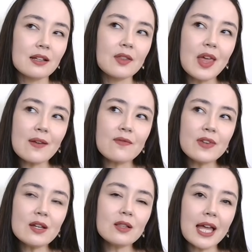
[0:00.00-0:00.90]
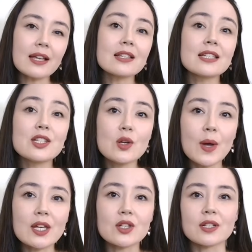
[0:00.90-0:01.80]
They feel like
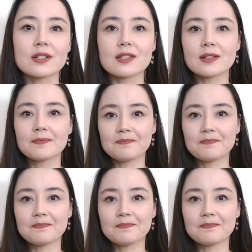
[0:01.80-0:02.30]
situations.